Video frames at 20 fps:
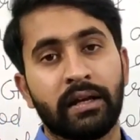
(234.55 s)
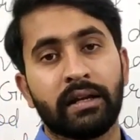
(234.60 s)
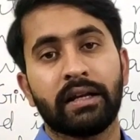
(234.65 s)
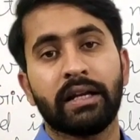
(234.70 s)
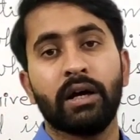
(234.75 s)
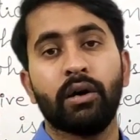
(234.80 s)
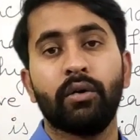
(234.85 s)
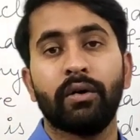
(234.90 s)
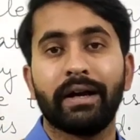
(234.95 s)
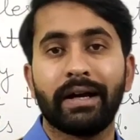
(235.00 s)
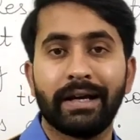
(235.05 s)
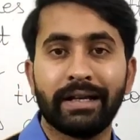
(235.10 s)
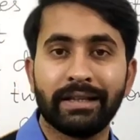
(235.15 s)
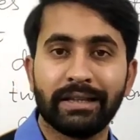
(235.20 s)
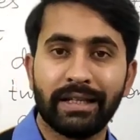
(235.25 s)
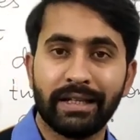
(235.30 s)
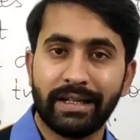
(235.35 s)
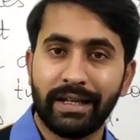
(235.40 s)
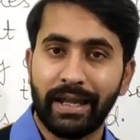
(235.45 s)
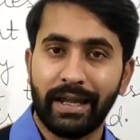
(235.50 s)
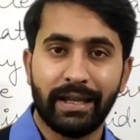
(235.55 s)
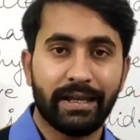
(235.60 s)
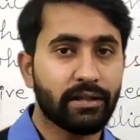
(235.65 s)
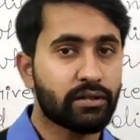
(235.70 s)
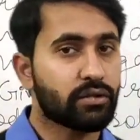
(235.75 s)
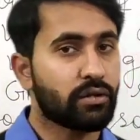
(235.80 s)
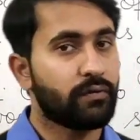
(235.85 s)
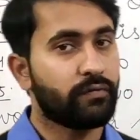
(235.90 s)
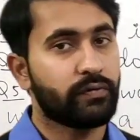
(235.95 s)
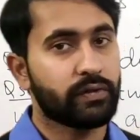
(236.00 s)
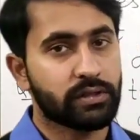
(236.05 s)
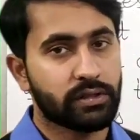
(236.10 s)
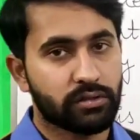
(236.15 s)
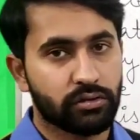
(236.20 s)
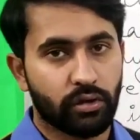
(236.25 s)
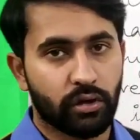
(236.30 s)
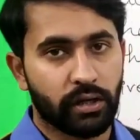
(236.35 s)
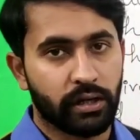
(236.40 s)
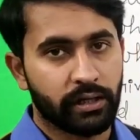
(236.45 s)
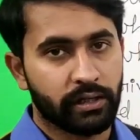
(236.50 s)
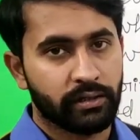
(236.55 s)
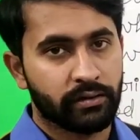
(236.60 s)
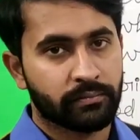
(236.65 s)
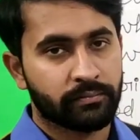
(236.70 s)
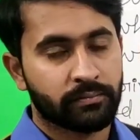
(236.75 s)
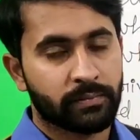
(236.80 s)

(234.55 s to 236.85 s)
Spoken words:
Now in the case of a solid,